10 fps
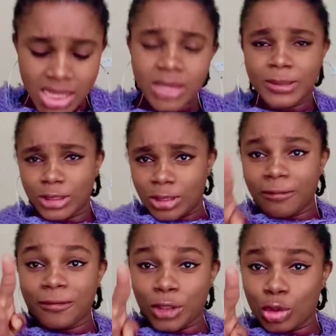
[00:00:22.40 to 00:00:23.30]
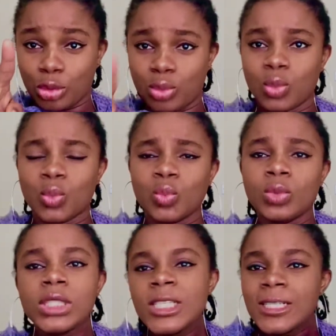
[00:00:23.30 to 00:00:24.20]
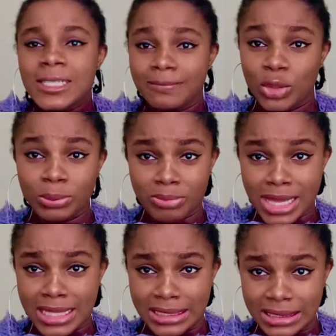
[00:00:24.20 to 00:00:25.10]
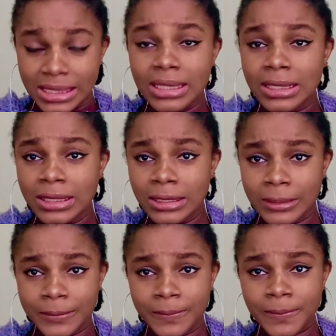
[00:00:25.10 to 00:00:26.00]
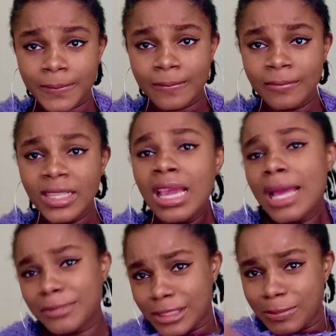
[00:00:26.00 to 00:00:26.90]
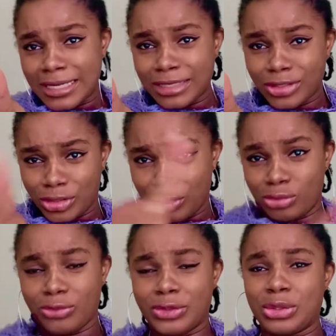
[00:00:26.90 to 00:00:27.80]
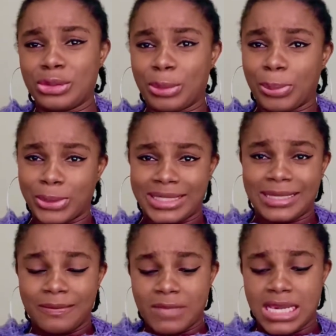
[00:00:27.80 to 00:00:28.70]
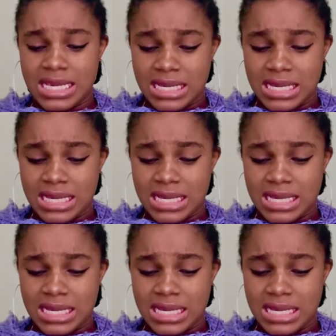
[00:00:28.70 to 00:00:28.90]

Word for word: because of you. I'm not mad. I'm just mad at you for not supporting me